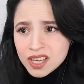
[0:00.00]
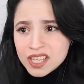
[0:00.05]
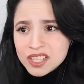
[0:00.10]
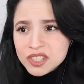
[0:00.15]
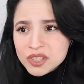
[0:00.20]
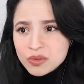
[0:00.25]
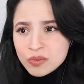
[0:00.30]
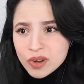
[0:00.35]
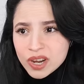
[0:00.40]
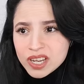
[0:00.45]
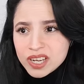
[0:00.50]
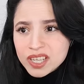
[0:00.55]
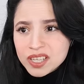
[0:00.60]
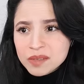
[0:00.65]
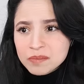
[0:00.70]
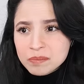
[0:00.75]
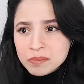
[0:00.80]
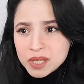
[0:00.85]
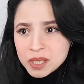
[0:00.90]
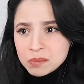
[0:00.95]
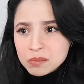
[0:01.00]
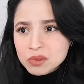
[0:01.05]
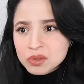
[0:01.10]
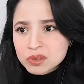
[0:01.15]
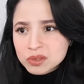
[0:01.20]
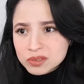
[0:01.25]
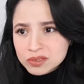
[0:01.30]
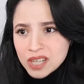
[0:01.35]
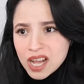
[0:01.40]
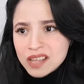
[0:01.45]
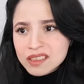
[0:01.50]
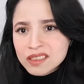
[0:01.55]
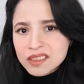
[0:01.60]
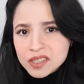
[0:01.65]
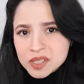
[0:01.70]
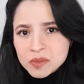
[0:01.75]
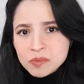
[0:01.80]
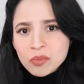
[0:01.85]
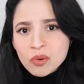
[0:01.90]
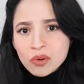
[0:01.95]
It's raining people at
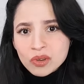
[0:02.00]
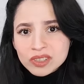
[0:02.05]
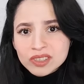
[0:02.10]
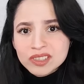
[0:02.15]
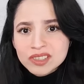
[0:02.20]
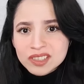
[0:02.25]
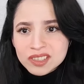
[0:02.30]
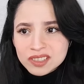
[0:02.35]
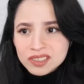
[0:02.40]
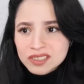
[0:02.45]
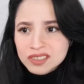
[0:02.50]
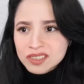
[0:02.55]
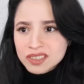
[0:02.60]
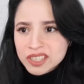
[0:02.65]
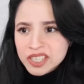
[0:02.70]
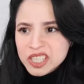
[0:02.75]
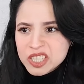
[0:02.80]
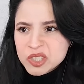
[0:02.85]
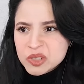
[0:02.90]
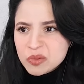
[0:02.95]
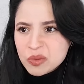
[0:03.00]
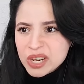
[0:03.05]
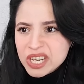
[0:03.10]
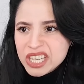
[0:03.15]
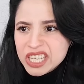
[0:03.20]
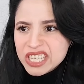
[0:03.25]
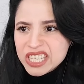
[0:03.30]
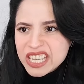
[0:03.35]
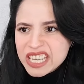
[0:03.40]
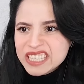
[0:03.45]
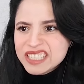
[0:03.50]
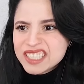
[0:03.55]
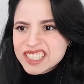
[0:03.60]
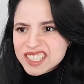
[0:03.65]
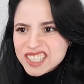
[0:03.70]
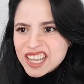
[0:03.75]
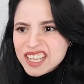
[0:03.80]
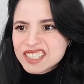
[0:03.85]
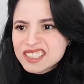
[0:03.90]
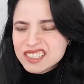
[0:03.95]
this point. It's raining
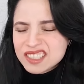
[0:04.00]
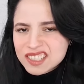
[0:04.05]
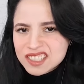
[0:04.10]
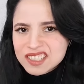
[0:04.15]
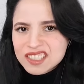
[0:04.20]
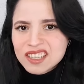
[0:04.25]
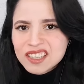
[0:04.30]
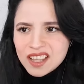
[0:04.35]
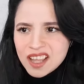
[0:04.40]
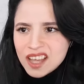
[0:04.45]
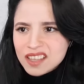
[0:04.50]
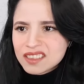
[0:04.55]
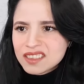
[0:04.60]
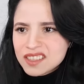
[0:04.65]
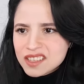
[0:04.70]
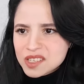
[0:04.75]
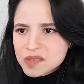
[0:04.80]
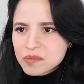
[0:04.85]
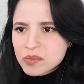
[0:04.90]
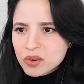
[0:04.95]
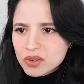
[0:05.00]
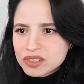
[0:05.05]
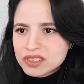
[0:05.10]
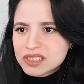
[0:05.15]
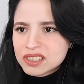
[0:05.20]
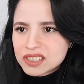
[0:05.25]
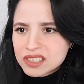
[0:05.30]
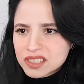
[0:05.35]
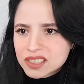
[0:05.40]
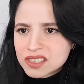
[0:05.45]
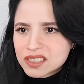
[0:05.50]
insights at this point.